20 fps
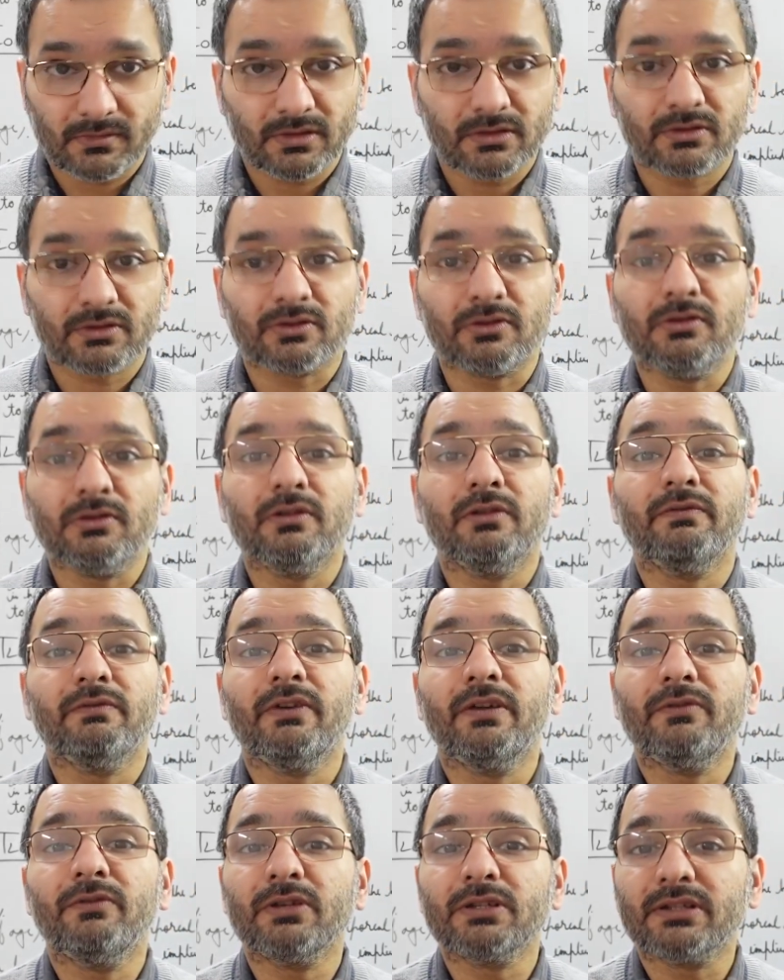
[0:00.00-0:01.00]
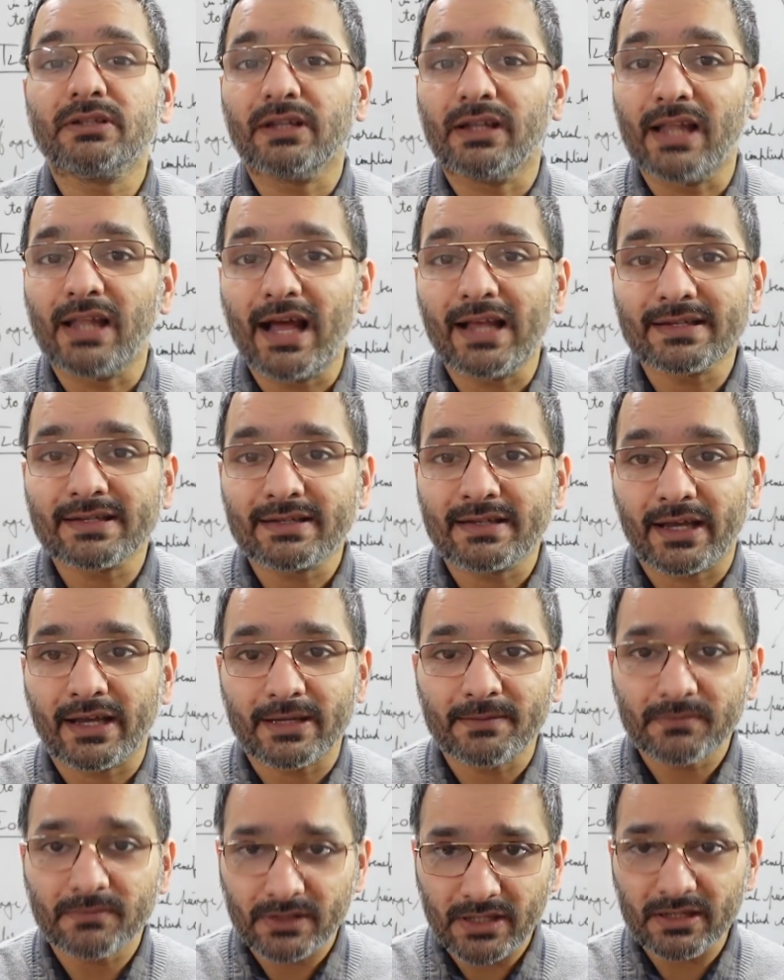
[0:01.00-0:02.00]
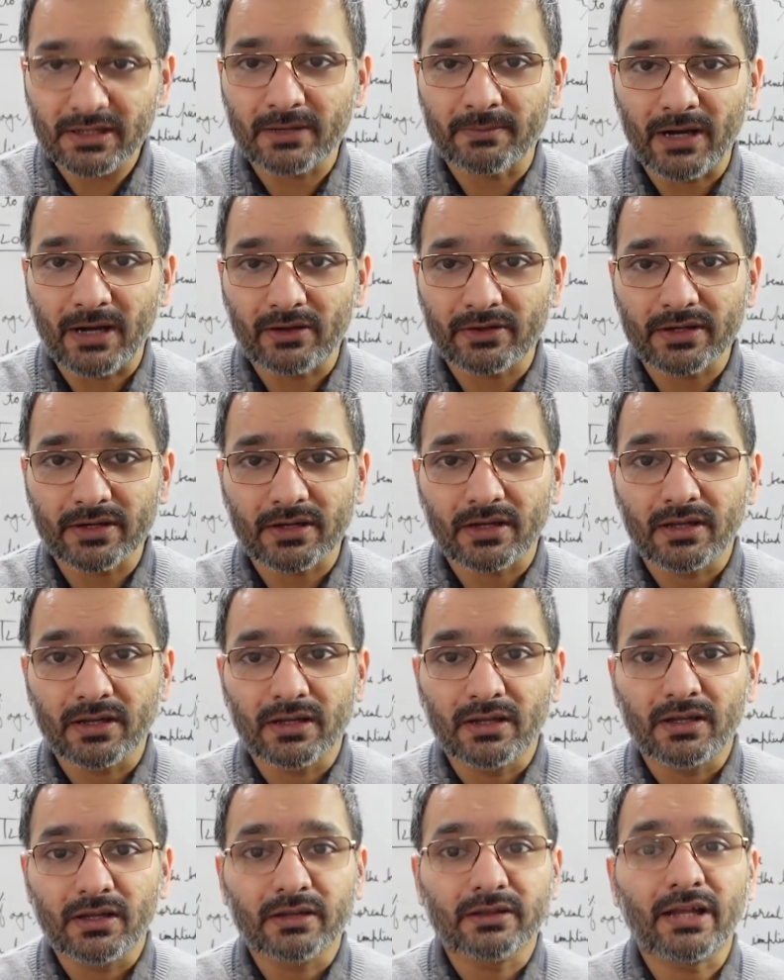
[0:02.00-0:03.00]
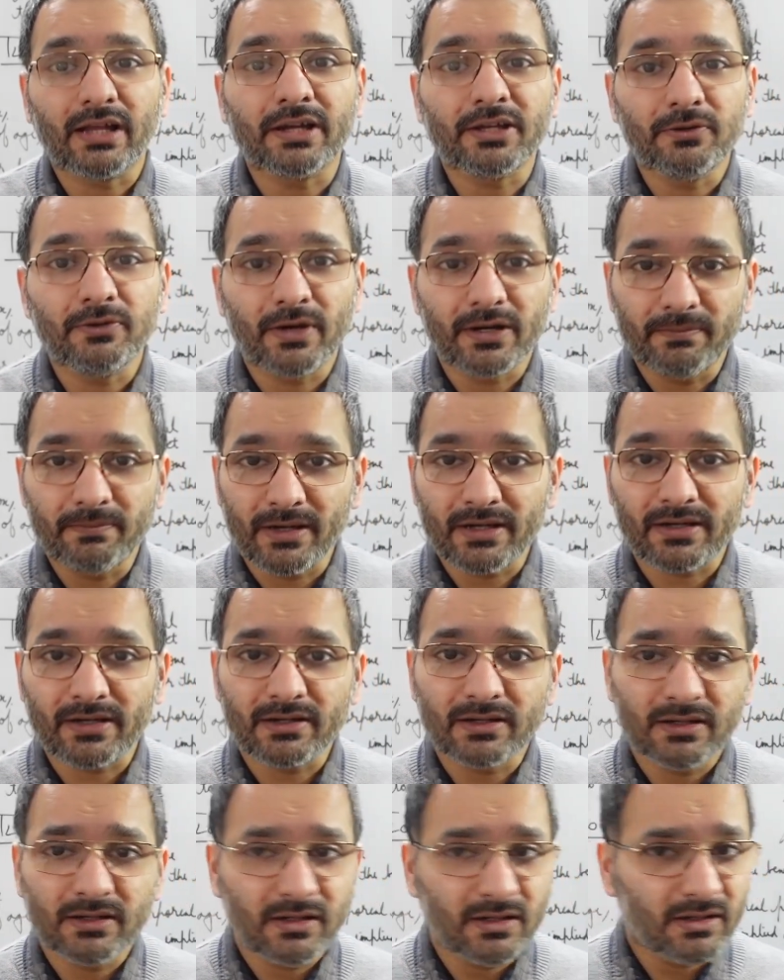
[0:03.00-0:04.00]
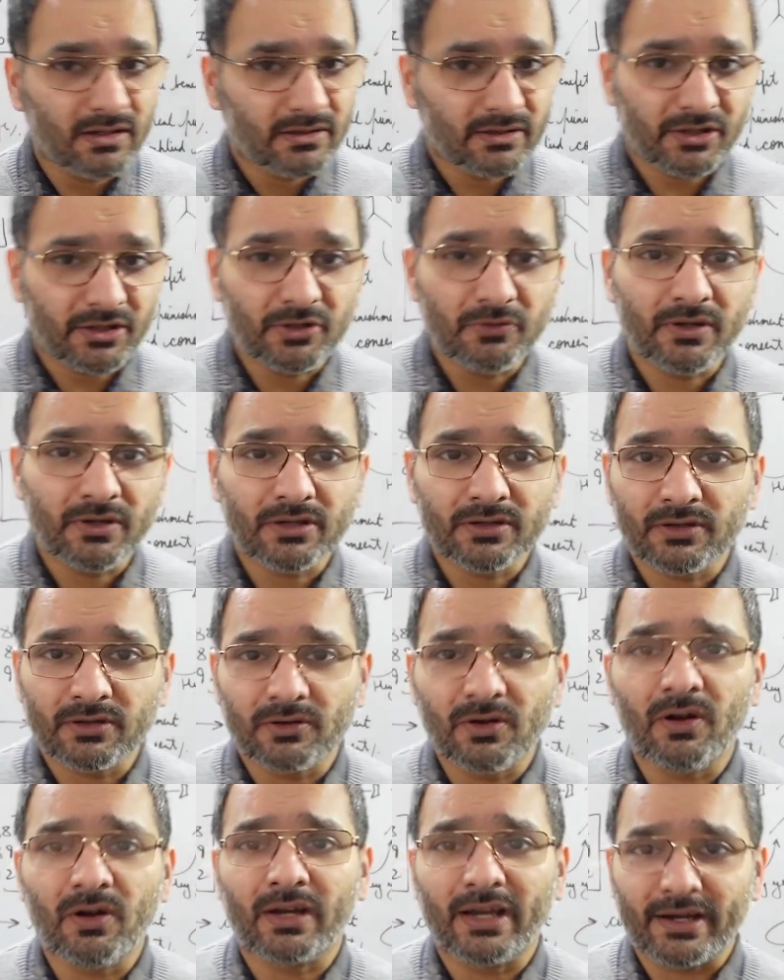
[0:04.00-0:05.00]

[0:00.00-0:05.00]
So when was the last time, think about it, that you admitted that you were in the wrong?